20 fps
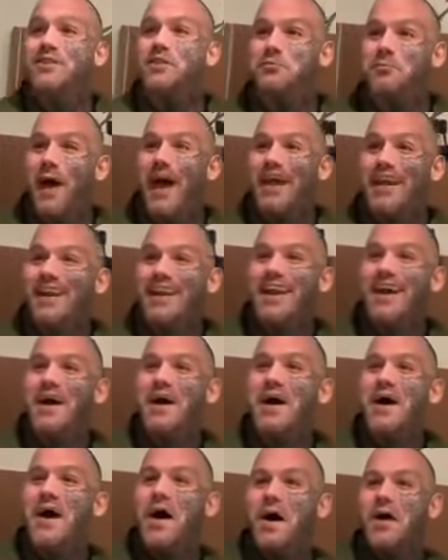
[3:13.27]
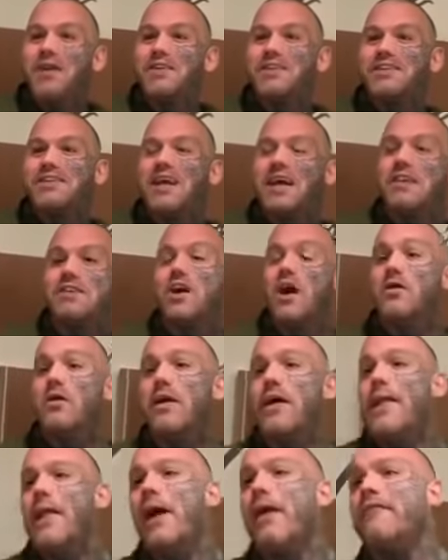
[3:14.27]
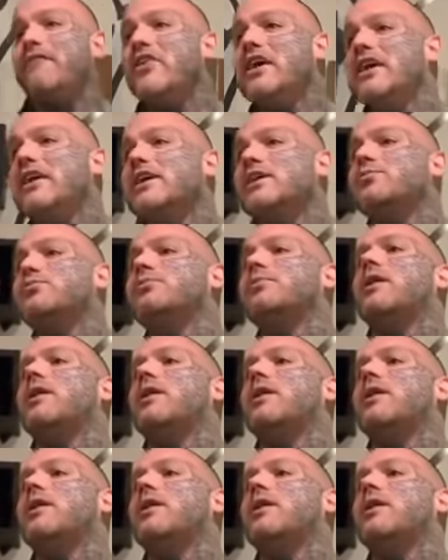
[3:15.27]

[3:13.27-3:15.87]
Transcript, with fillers: spent on... So I think it's